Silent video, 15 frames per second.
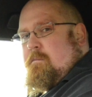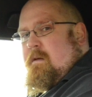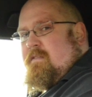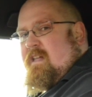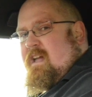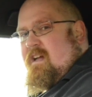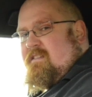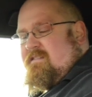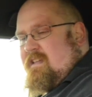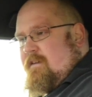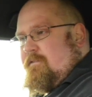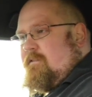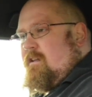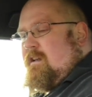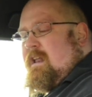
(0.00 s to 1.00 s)
but they are
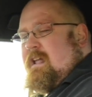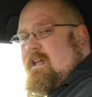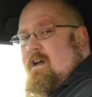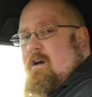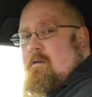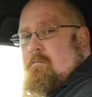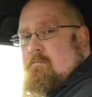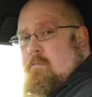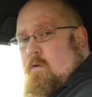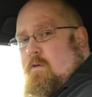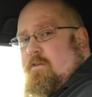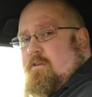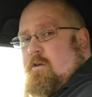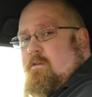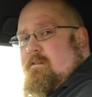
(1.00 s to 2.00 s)
definitely
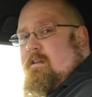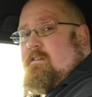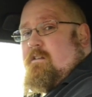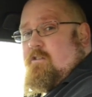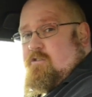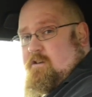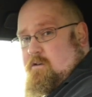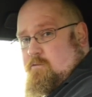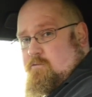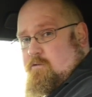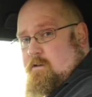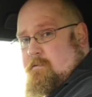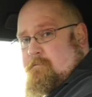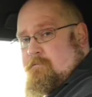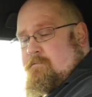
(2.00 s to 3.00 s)
more suited to
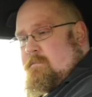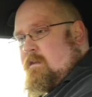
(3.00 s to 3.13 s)
children.